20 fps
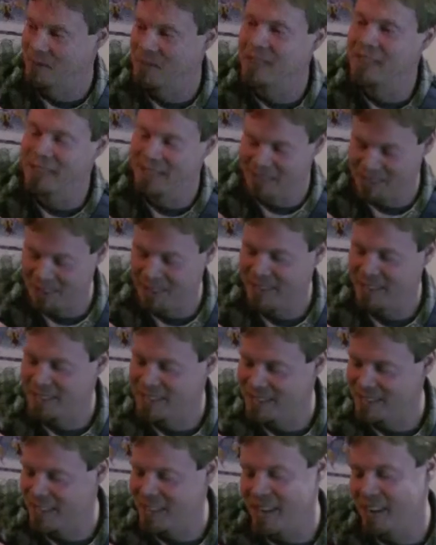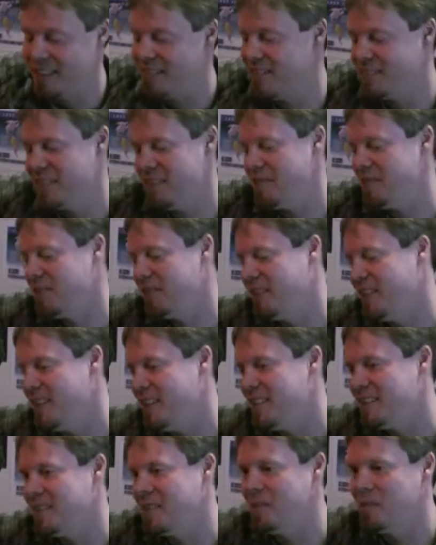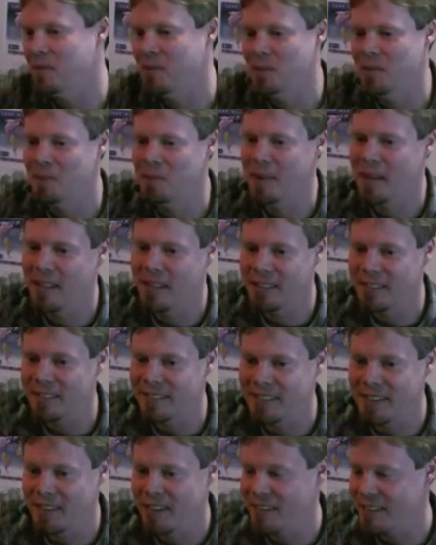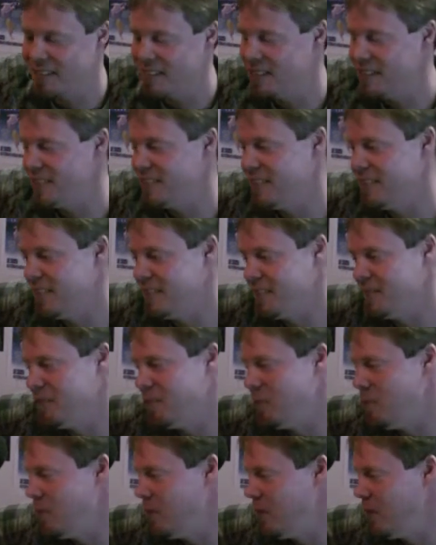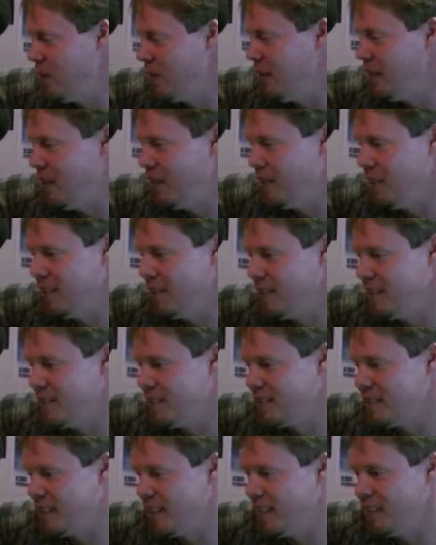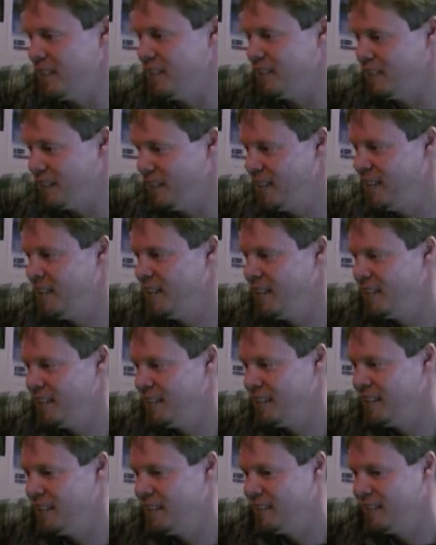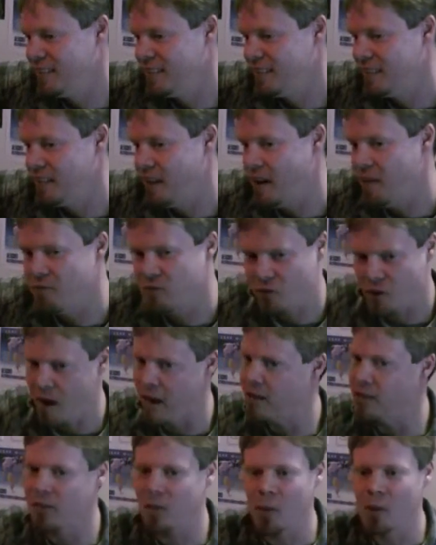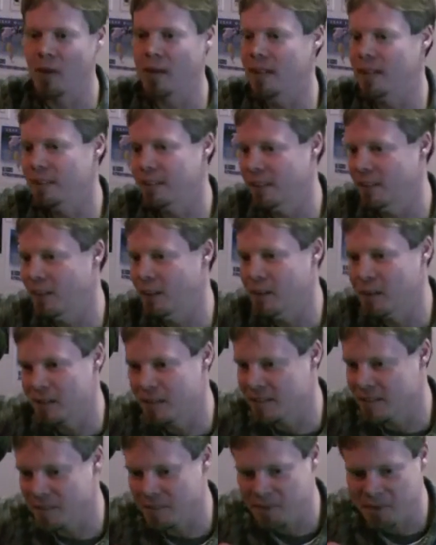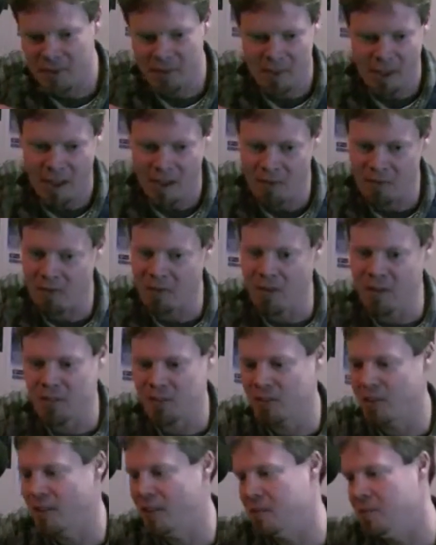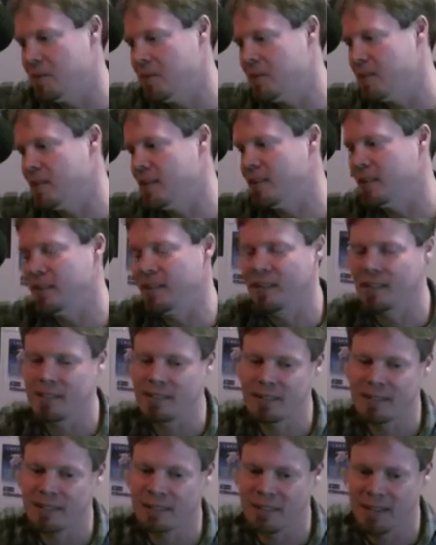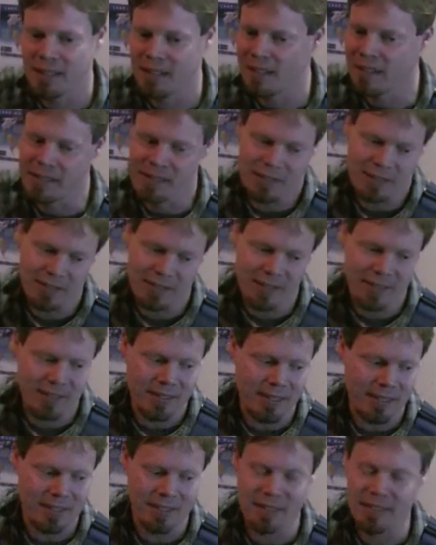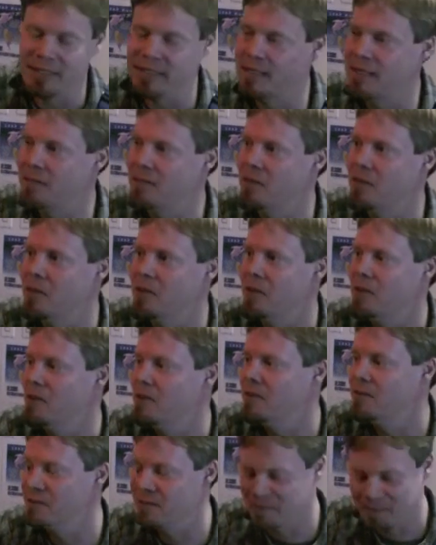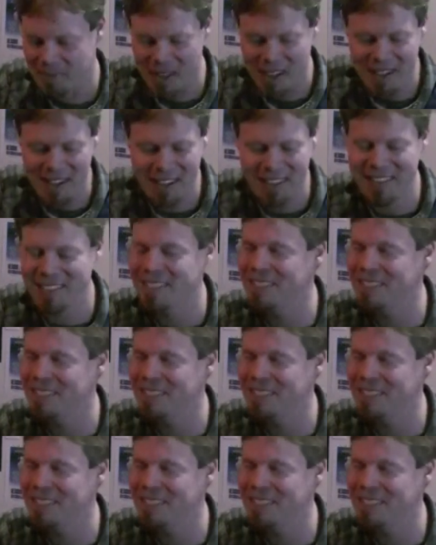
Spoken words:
You know, it's definitely not something you make a conscious decision for. You know, it just kind of. I've tried to quit, you know, because I've gotten frustrated with it, and it doesn't leave you alone. So.